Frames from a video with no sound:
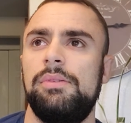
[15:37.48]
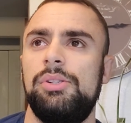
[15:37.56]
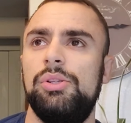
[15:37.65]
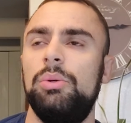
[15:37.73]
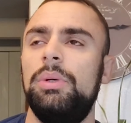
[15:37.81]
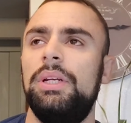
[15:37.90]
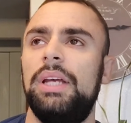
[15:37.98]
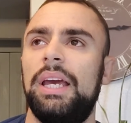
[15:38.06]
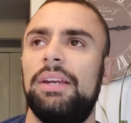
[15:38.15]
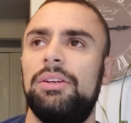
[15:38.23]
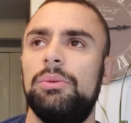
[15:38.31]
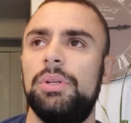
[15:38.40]
do
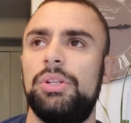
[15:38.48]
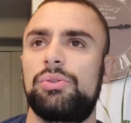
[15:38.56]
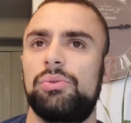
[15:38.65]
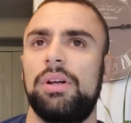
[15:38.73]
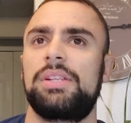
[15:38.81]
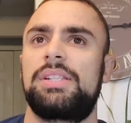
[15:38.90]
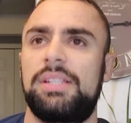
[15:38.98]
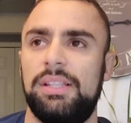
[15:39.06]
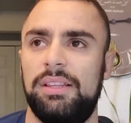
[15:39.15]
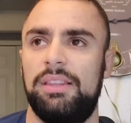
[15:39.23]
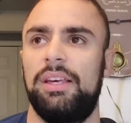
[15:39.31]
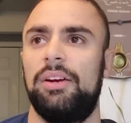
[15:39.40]
we trust
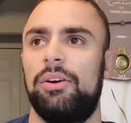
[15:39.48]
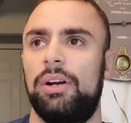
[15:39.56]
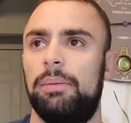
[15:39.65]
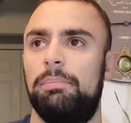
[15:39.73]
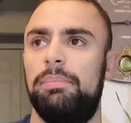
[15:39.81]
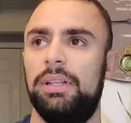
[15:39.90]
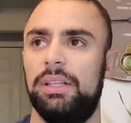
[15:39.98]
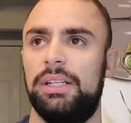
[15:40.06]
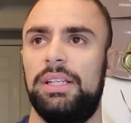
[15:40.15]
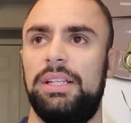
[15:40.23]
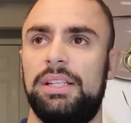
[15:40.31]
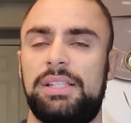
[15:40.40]
their
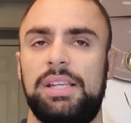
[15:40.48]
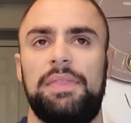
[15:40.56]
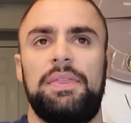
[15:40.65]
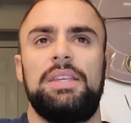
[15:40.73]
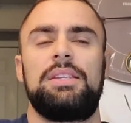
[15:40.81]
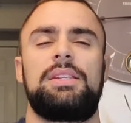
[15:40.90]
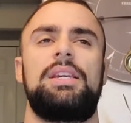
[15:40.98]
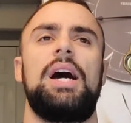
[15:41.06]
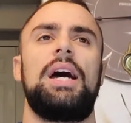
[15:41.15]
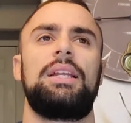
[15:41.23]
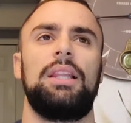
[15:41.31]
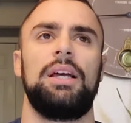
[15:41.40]
ability to set these
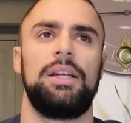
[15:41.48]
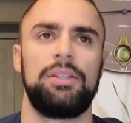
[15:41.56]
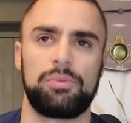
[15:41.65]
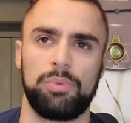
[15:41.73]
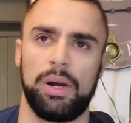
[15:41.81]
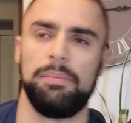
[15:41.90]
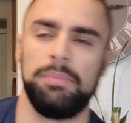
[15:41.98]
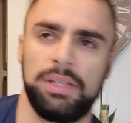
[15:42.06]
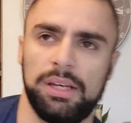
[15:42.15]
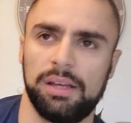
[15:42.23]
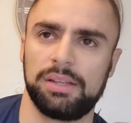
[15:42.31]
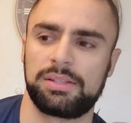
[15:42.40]
guidelines, right?
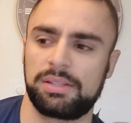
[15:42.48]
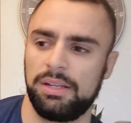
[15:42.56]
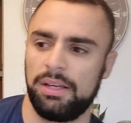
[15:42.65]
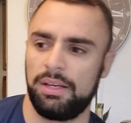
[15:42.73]
Because